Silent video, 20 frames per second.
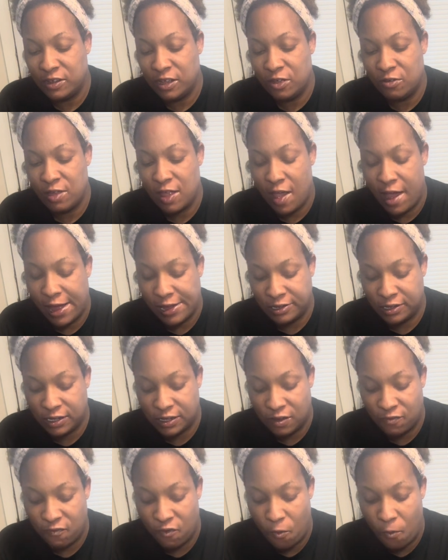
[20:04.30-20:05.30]
you that I done
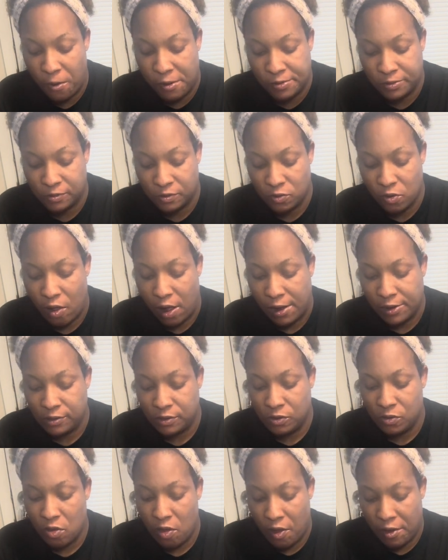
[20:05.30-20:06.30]
got full.
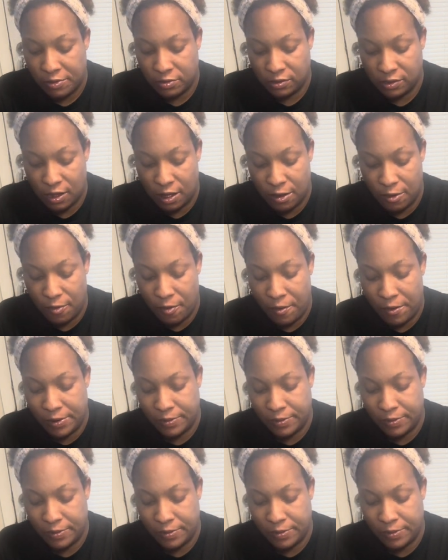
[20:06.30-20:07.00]
So,